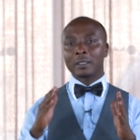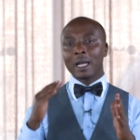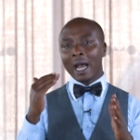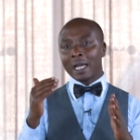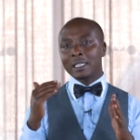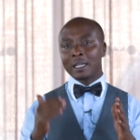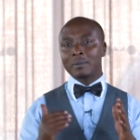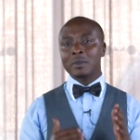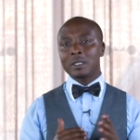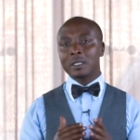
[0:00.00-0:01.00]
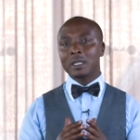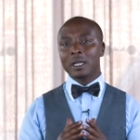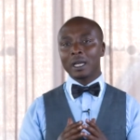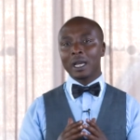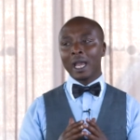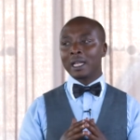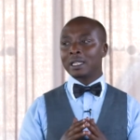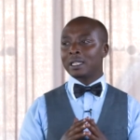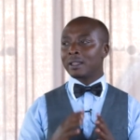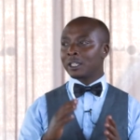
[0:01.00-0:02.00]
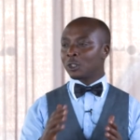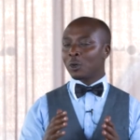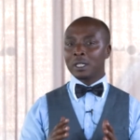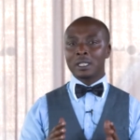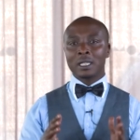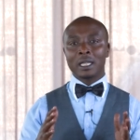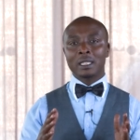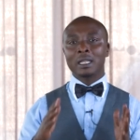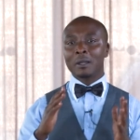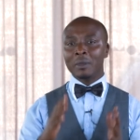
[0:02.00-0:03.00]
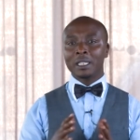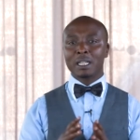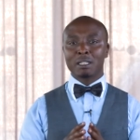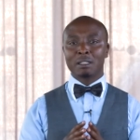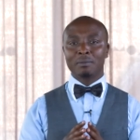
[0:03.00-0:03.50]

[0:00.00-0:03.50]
items, and the choice is limited,